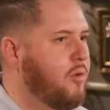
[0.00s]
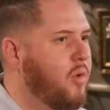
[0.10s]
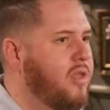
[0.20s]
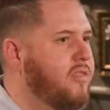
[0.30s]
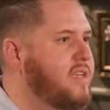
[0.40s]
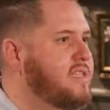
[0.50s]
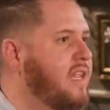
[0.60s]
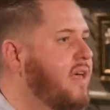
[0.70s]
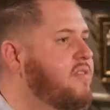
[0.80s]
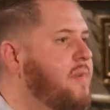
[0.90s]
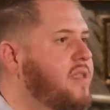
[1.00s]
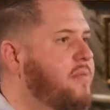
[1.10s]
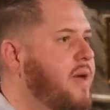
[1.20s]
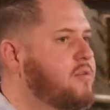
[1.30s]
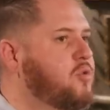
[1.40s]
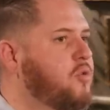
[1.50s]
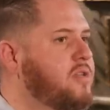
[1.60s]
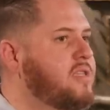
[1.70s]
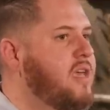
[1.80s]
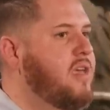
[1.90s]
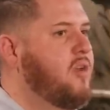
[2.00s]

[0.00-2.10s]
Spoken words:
You know, one of the things that I loved about the Bible school is